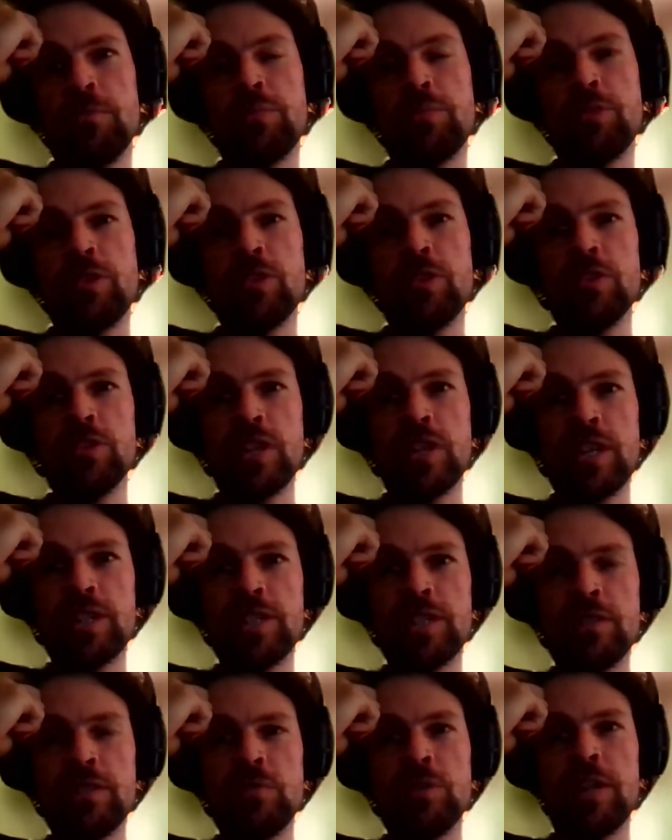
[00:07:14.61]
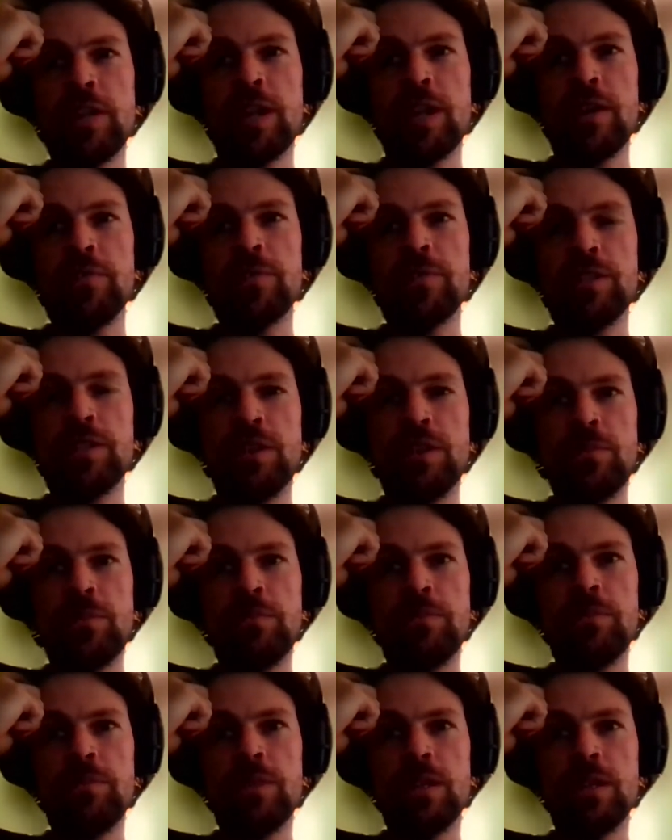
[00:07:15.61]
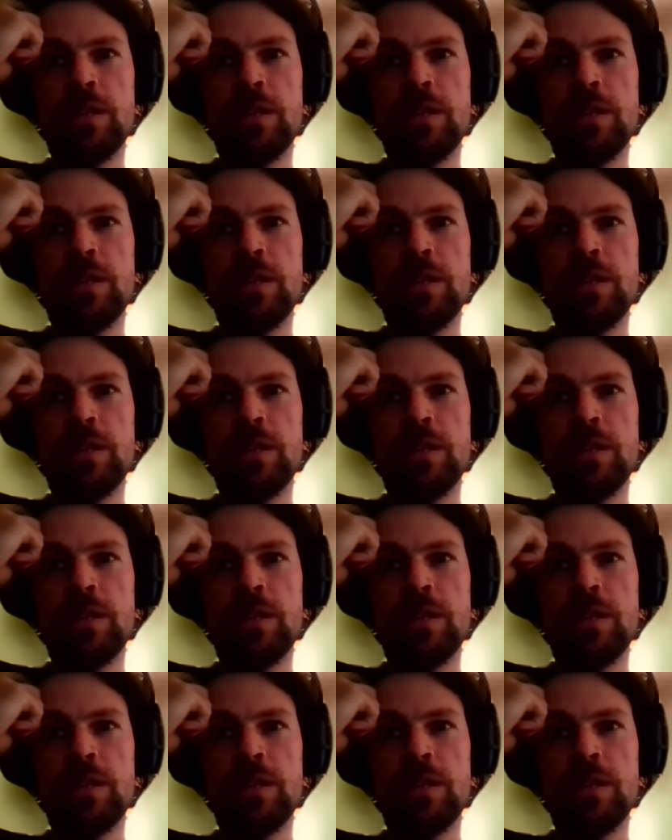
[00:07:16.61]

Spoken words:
projects that would have some